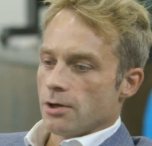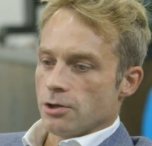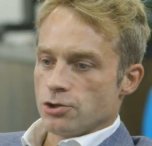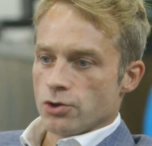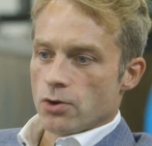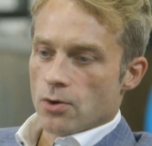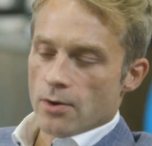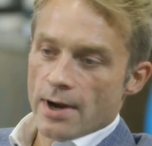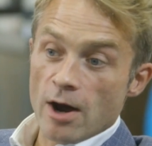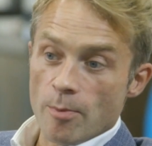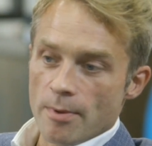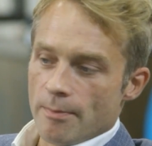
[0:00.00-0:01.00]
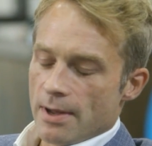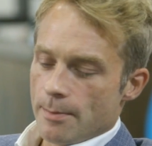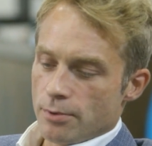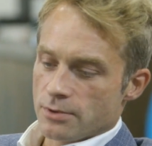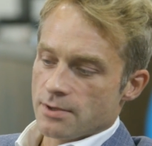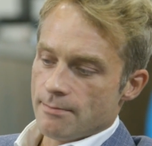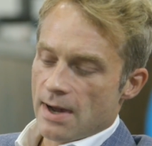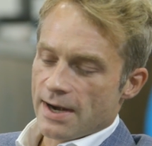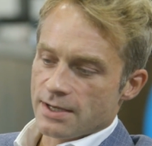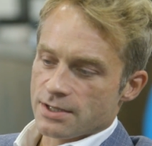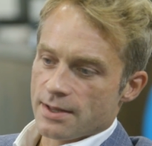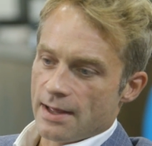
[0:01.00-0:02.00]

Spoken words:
Azure and helping people to manage